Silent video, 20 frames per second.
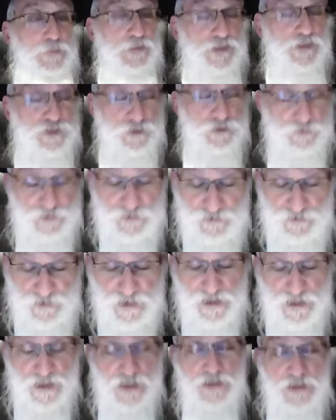It shouldn't
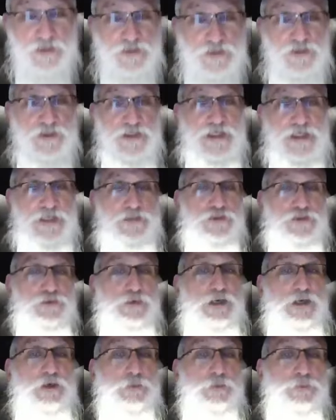hinder
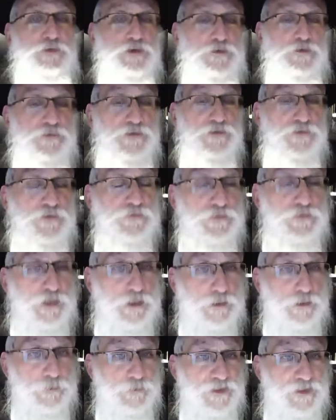our observance of
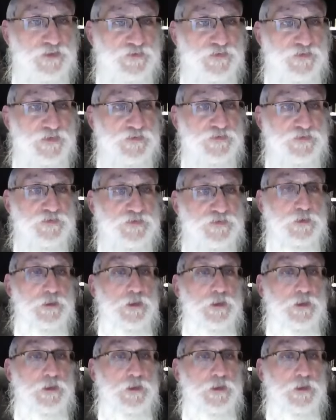Torah mitzvahs,